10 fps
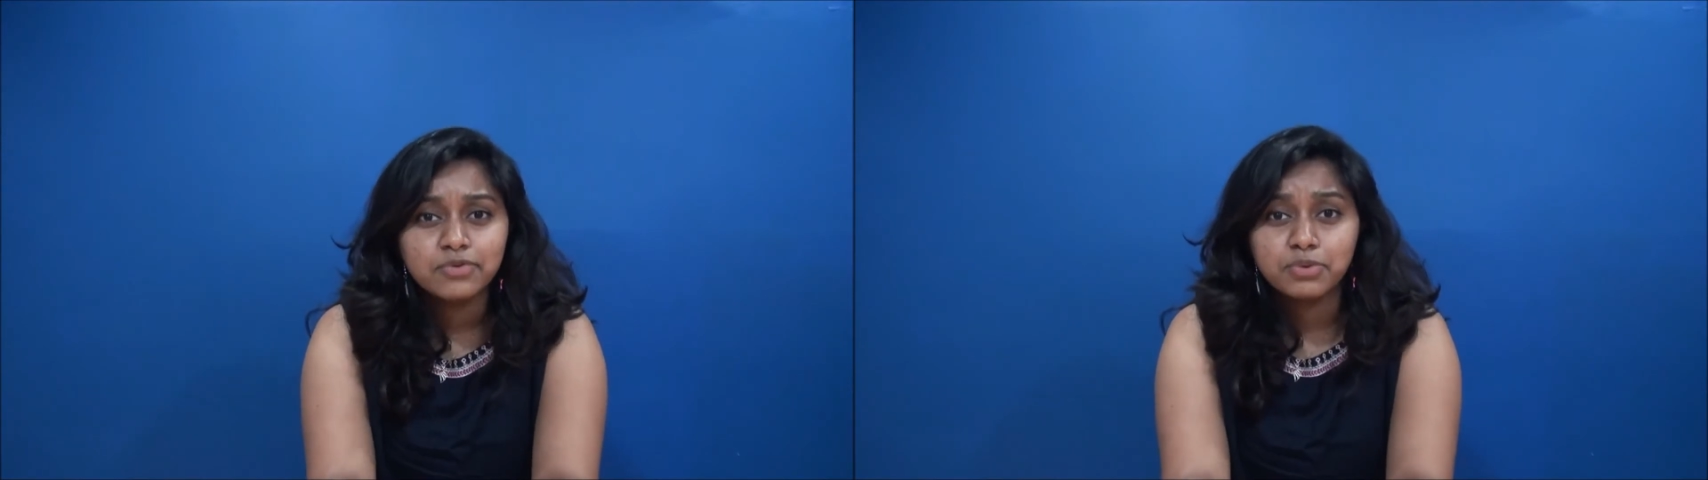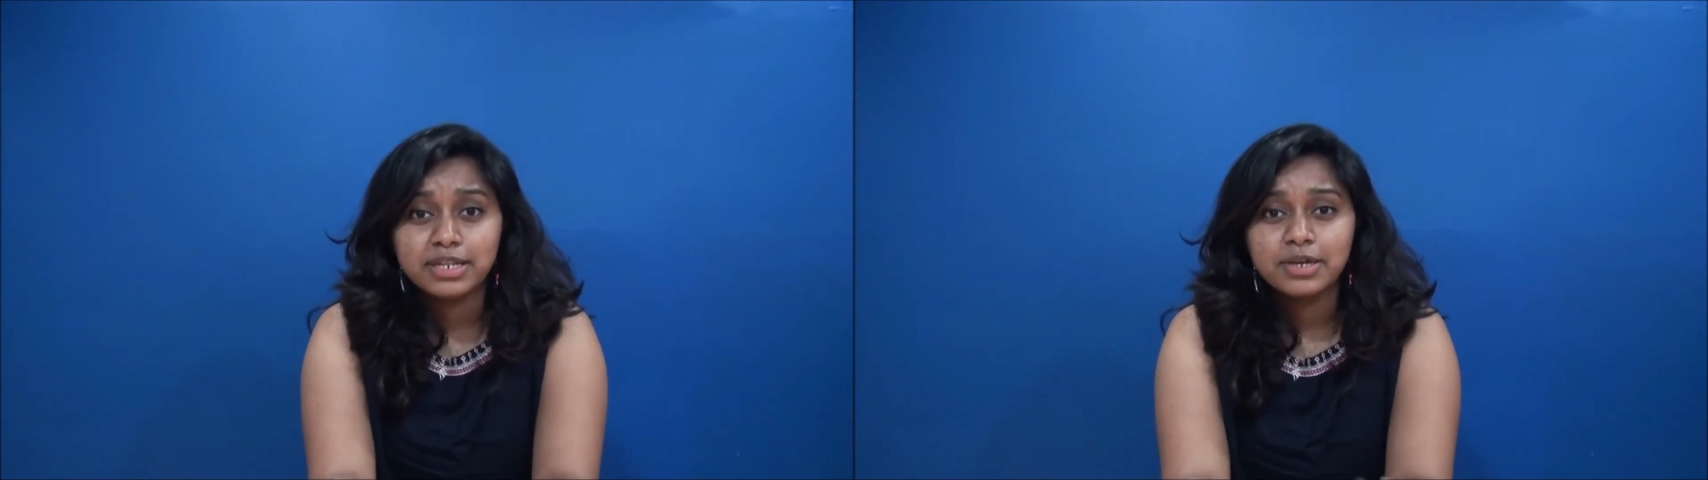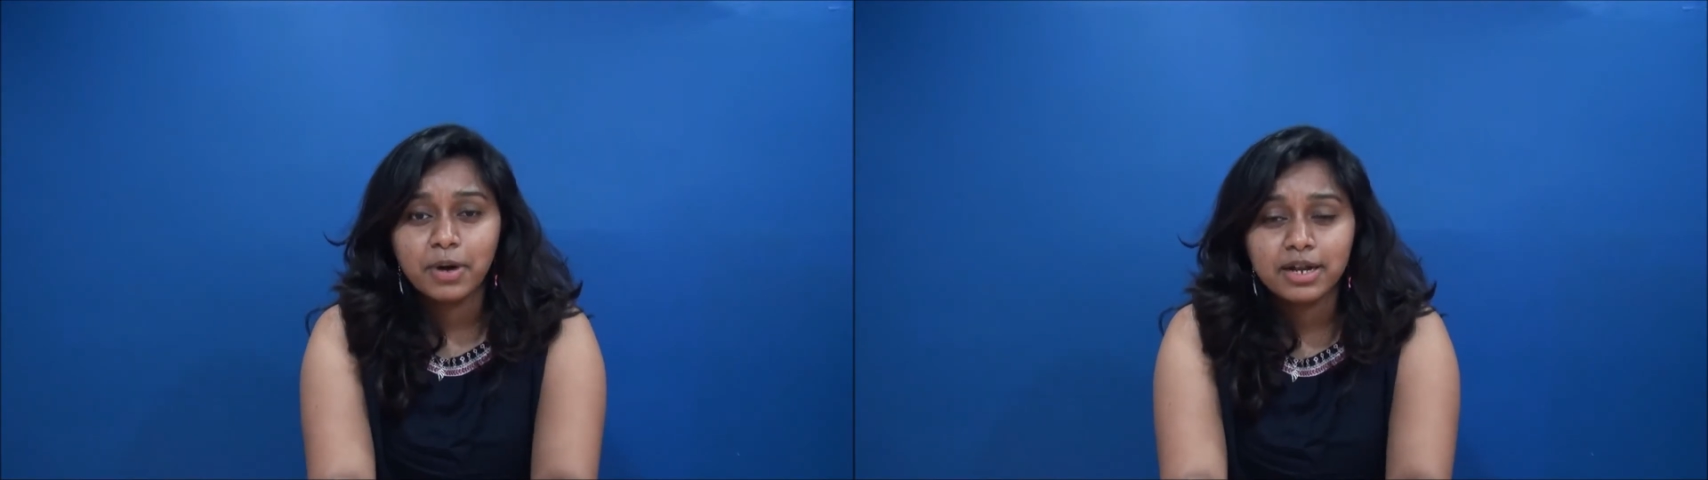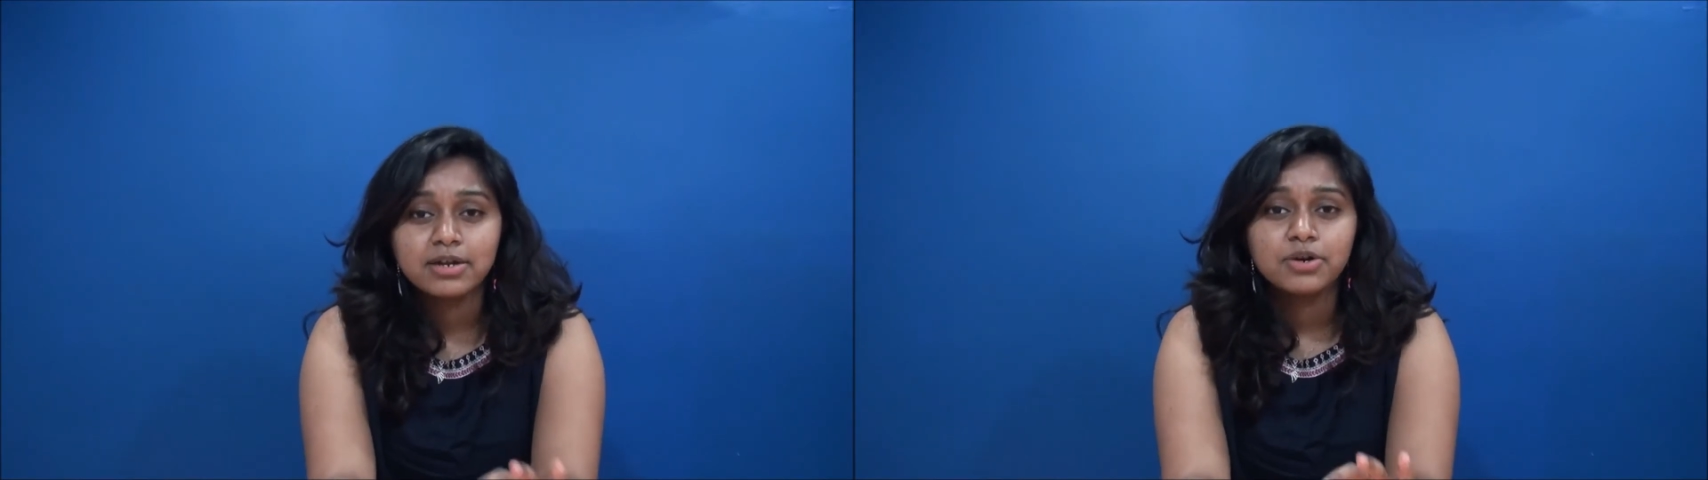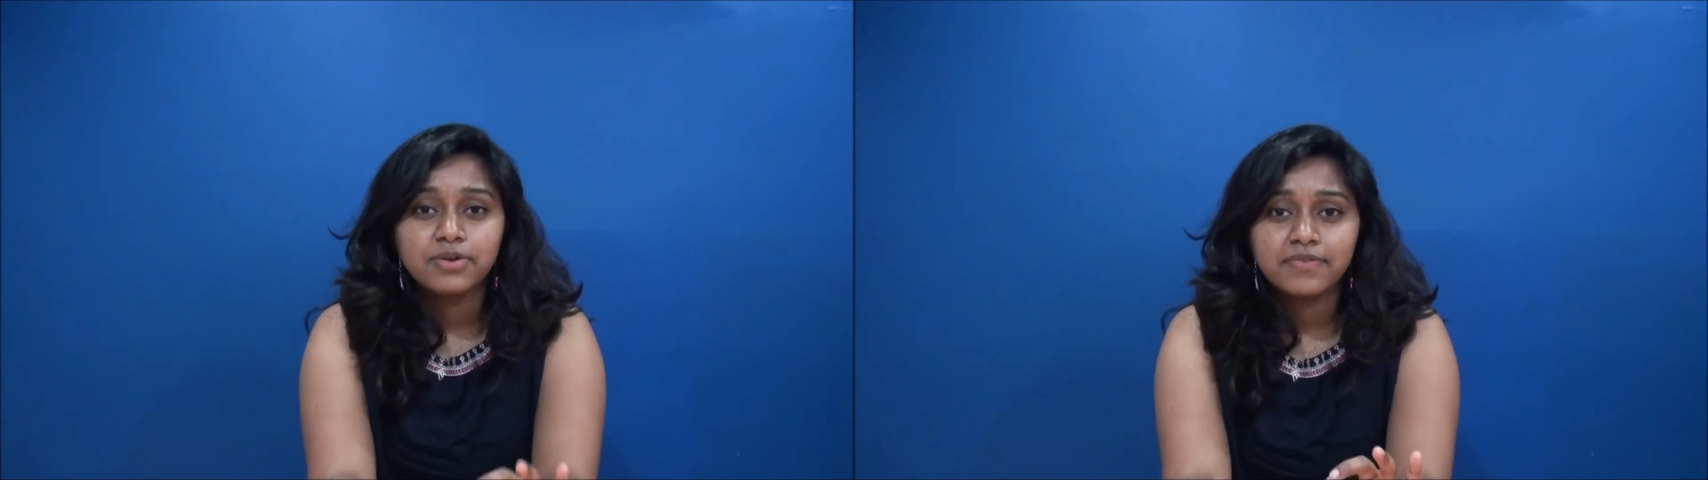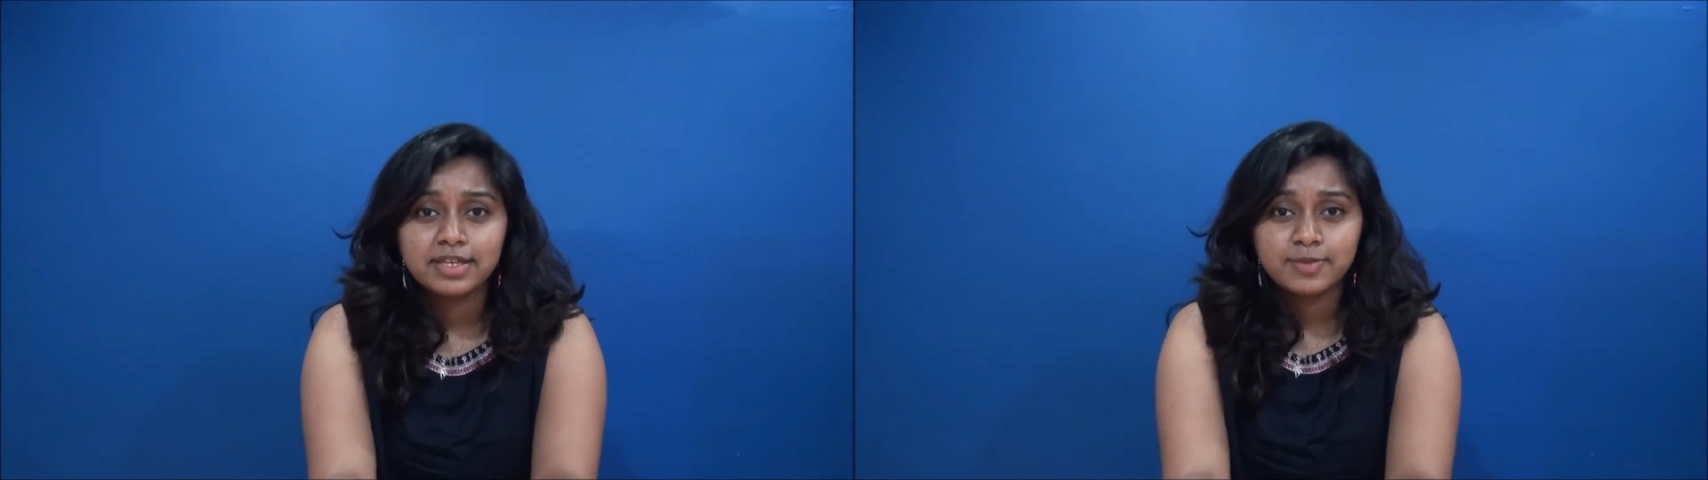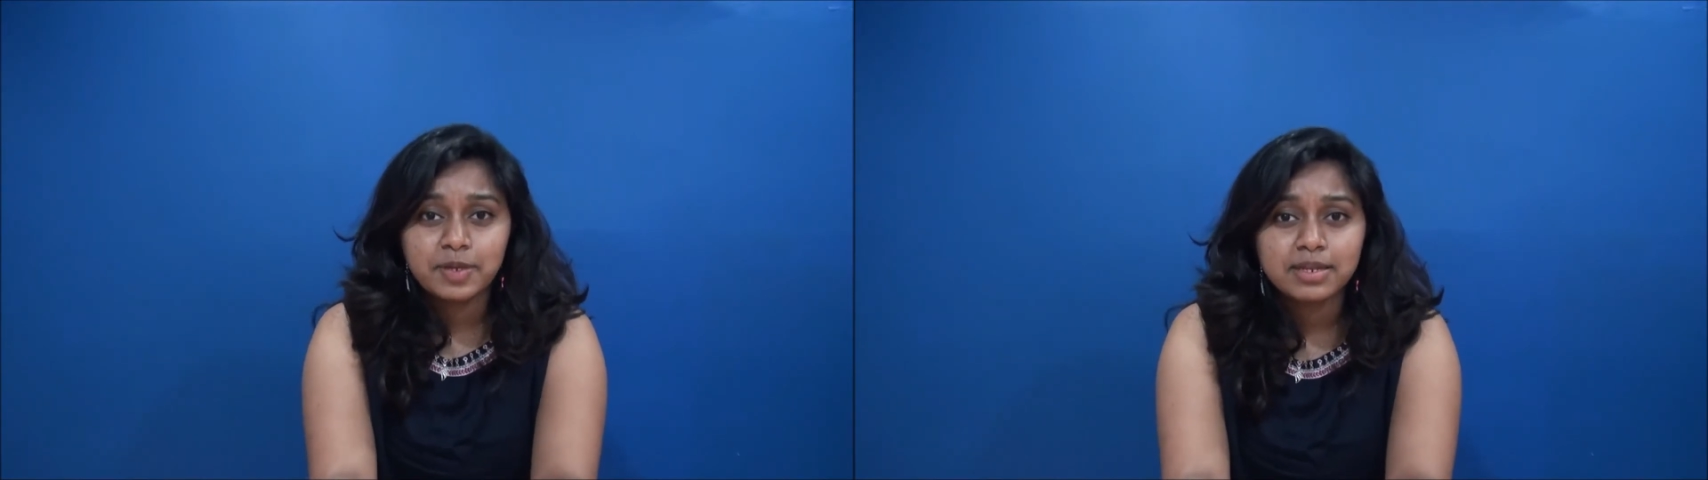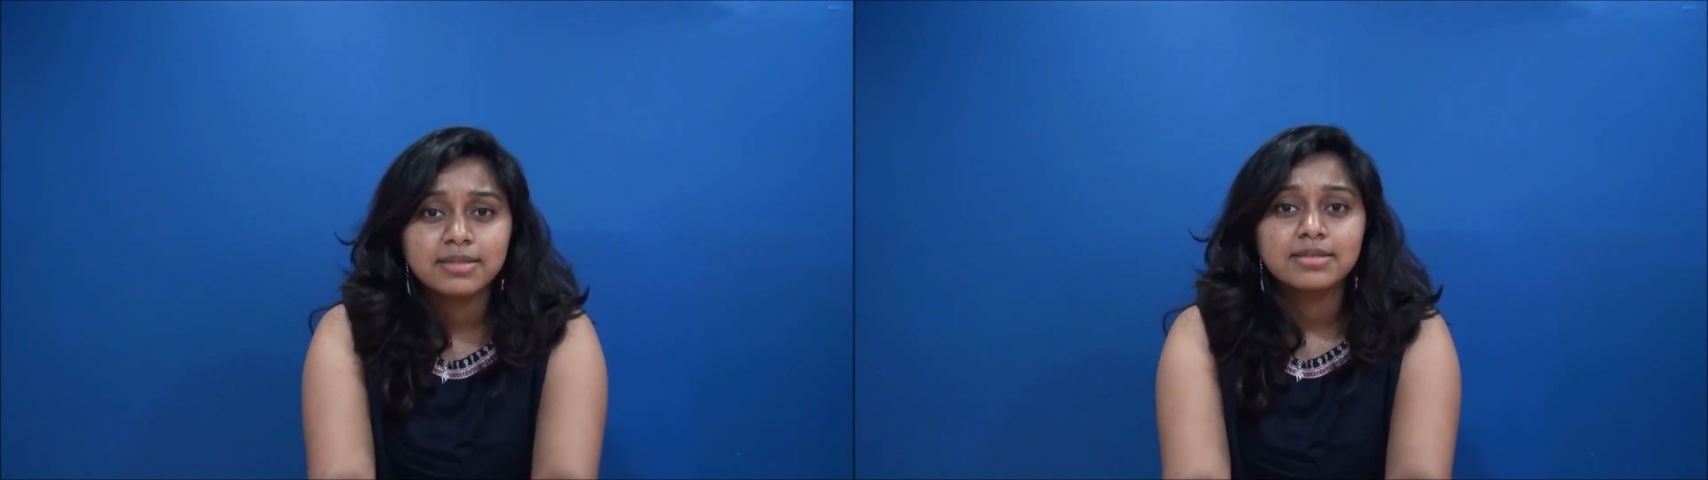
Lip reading: only 1 year of experience,